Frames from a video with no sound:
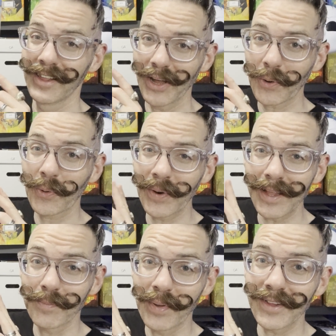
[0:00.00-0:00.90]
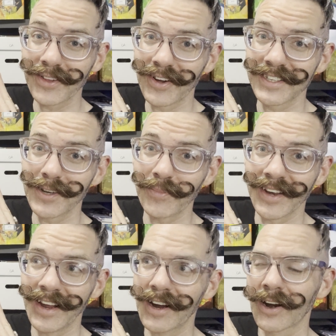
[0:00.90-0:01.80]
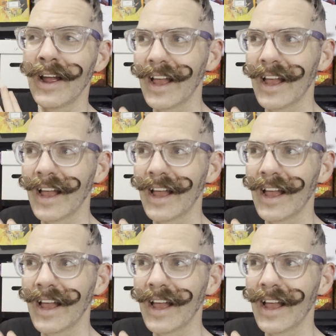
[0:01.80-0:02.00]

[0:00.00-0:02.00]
They were really building on something here.